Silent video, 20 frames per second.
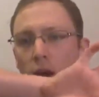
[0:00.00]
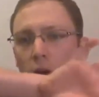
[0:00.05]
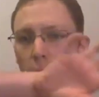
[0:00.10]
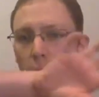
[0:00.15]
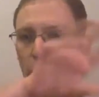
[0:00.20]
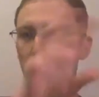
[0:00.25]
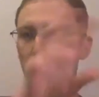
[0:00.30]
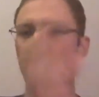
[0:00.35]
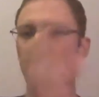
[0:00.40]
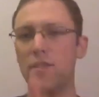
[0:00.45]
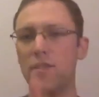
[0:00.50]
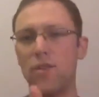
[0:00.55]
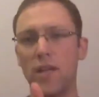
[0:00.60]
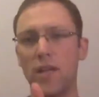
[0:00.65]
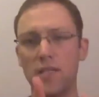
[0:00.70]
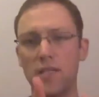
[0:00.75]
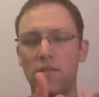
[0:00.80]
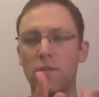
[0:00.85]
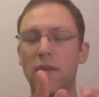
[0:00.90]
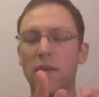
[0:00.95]
apply a
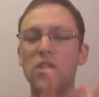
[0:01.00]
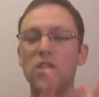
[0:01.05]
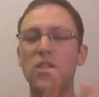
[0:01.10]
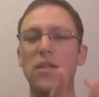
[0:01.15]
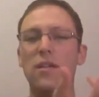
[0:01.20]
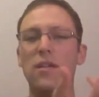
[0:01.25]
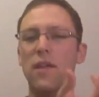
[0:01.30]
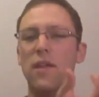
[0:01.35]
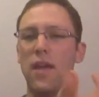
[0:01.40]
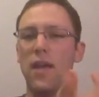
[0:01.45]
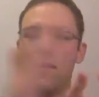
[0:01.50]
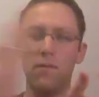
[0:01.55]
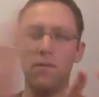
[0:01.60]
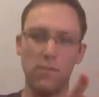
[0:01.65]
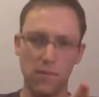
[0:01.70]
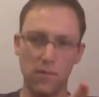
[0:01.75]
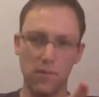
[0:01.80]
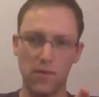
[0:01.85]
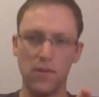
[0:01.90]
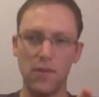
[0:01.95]
transformation, and
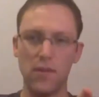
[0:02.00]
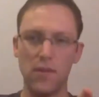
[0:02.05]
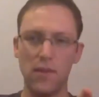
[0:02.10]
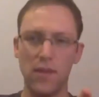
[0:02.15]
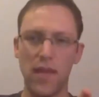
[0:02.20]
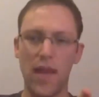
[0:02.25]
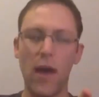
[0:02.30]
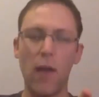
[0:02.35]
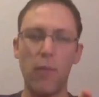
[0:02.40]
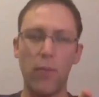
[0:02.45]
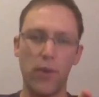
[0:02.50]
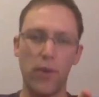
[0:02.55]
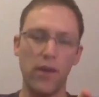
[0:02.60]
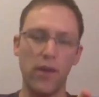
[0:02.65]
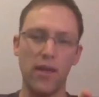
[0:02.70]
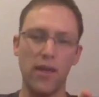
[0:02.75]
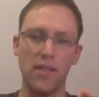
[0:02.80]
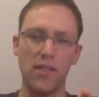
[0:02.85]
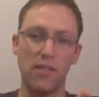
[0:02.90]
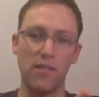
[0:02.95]
the output
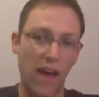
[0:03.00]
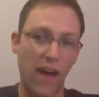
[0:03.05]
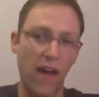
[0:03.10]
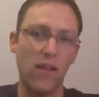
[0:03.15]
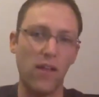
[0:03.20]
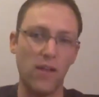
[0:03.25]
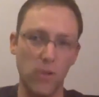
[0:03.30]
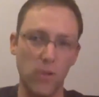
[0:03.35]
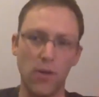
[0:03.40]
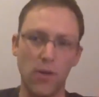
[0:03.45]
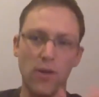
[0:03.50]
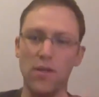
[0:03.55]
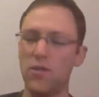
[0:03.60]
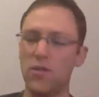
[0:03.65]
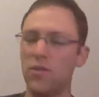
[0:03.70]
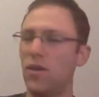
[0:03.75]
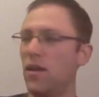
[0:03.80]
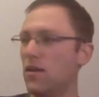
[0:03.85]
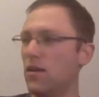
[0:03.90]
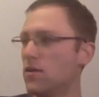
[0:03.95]
is a valid query
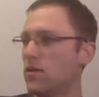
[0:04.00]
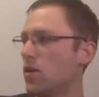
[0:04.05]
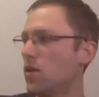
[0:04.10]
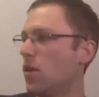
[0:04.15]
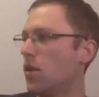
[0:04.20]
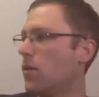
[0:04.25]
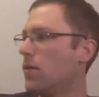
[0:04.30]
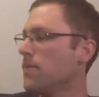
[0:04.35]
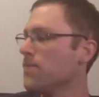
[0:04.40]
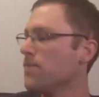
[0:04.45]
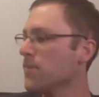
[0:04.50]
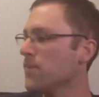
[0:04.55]
string. So